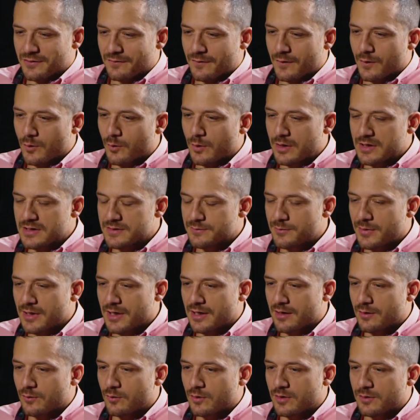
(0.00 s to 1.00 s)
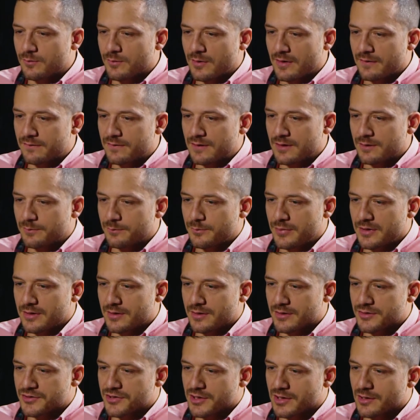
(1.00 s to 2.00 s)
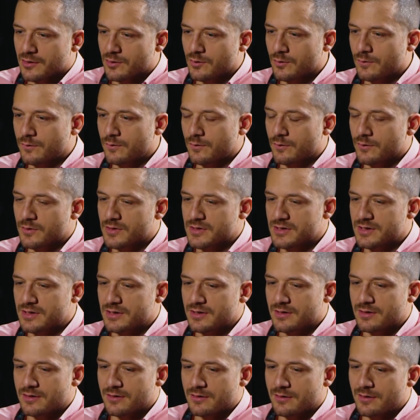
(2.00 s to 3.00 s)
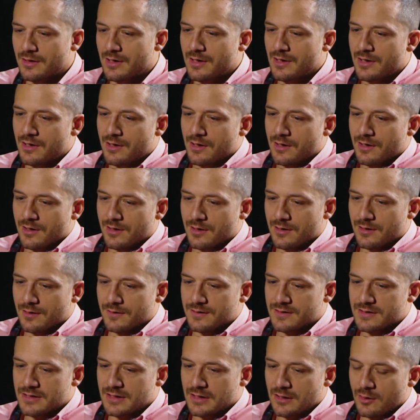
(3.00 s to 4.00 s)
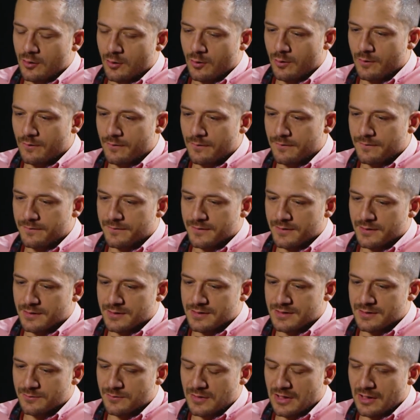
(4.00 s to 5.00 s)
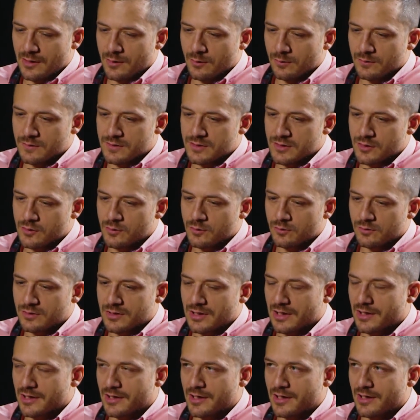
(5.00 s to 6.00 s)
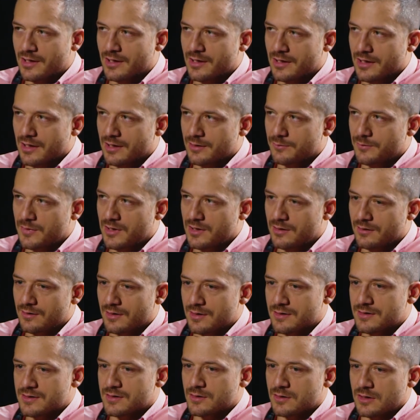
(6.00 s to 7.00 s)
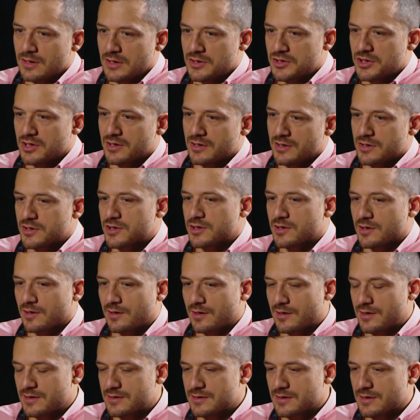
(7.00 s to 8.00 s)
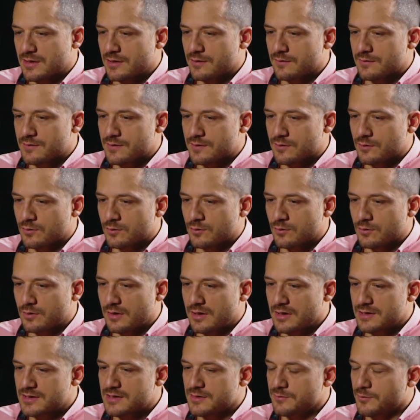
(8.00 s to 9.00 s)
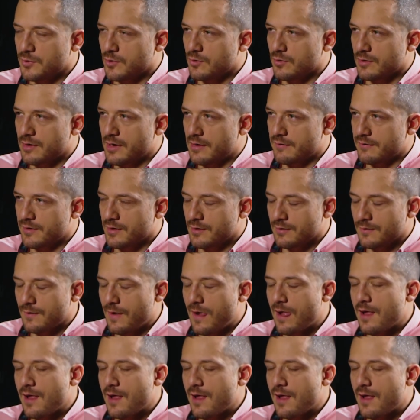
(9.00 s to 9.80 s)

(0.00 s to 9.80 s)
a few weeks back with my friend Peter Sharkov, who is the CEO of something called School Telerik Academy, that's teaching digitalized skills to kids in Bulgaria.